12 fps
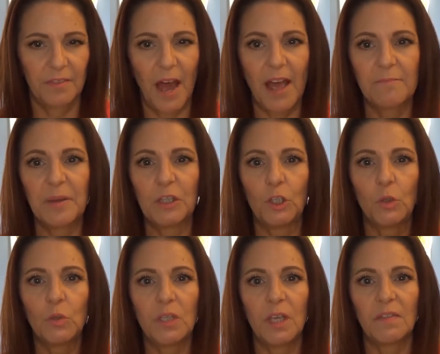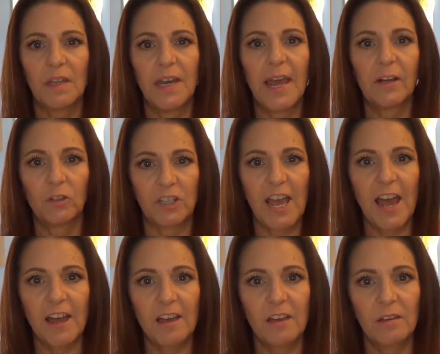I've been using the Nail
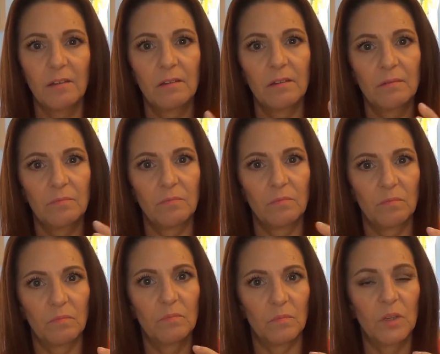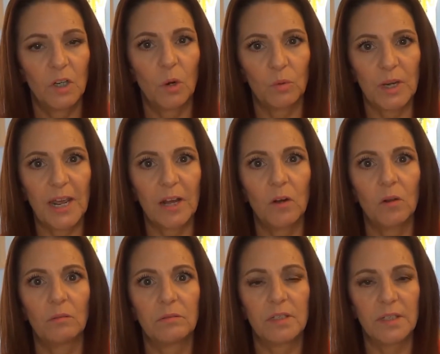Tech,
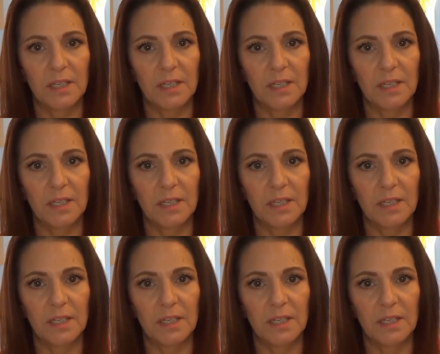nail,